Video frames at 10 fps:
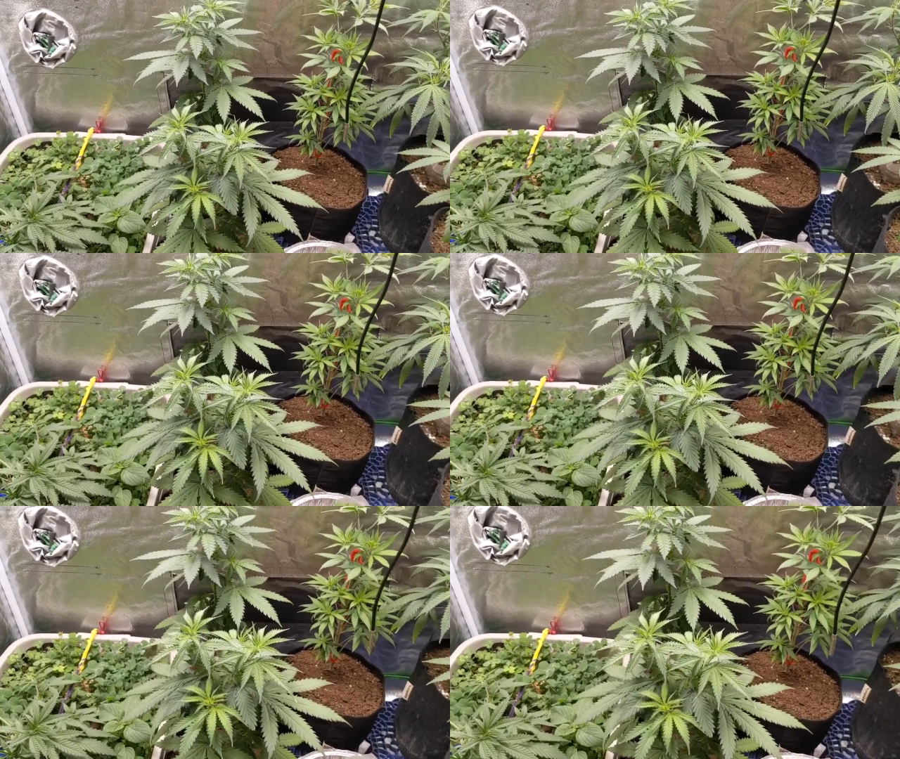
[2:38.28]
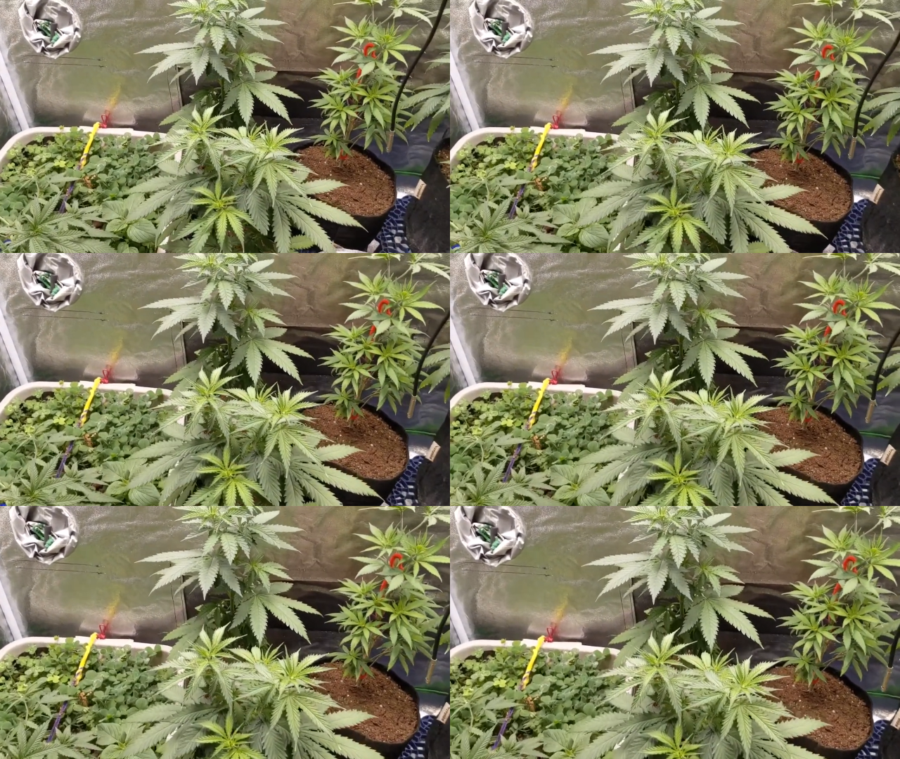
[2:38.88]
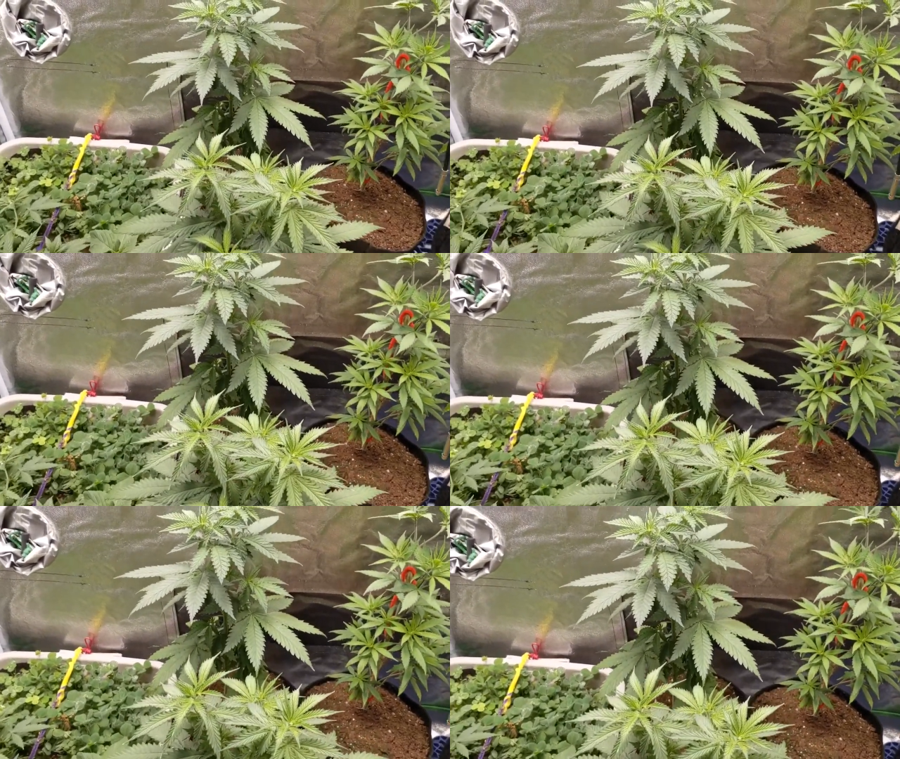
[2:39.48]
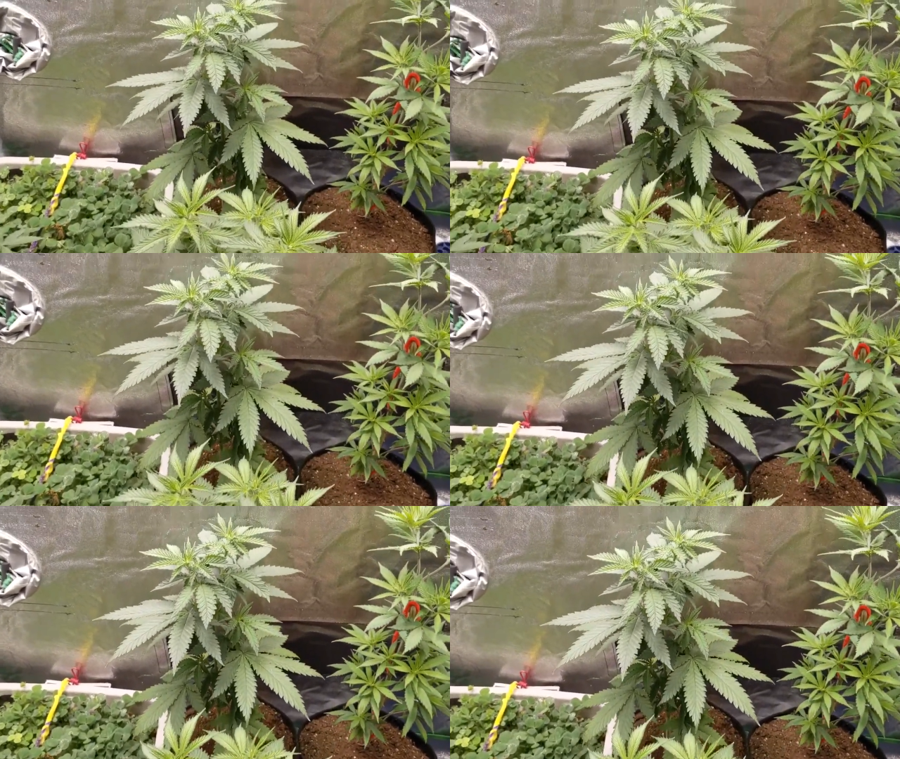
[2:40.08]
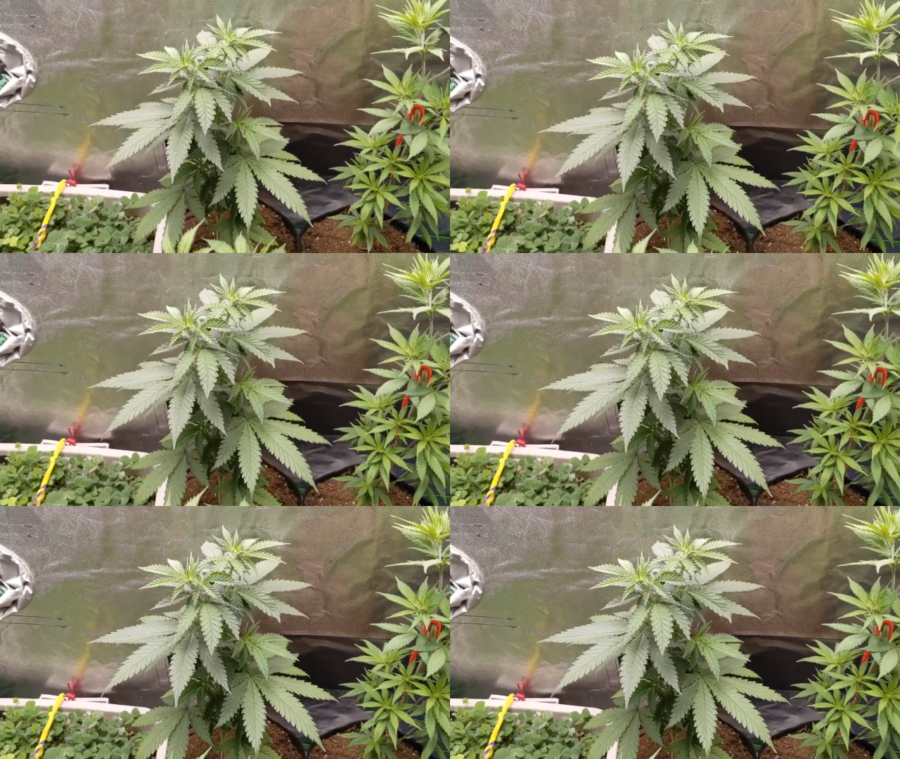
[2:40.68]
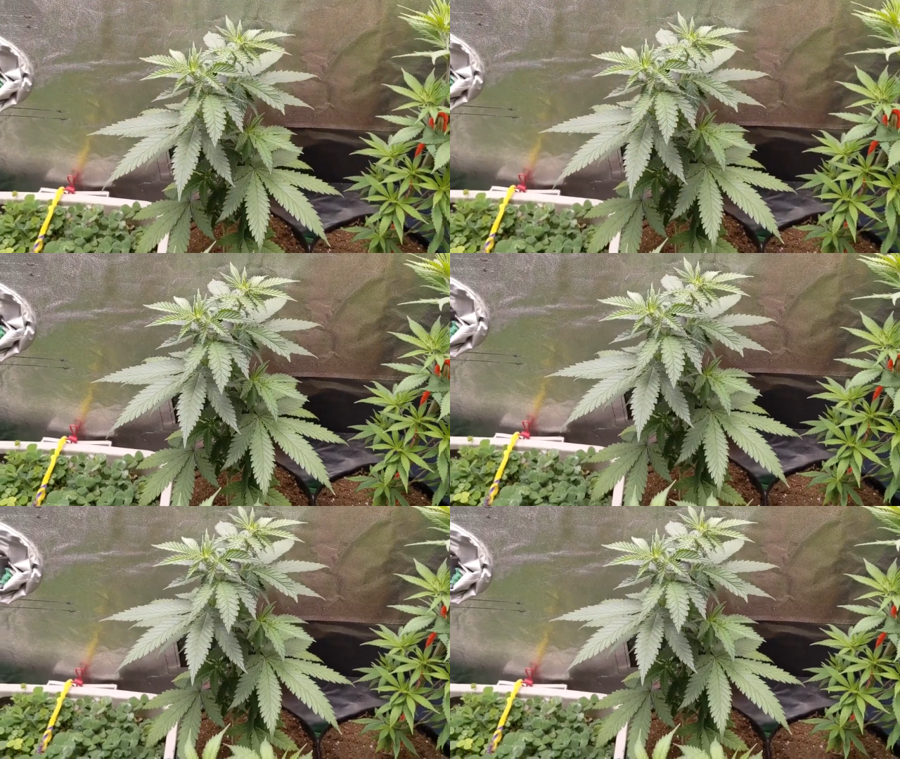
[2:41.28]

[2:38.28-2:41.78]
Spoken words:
Nobody's mouth can be seen.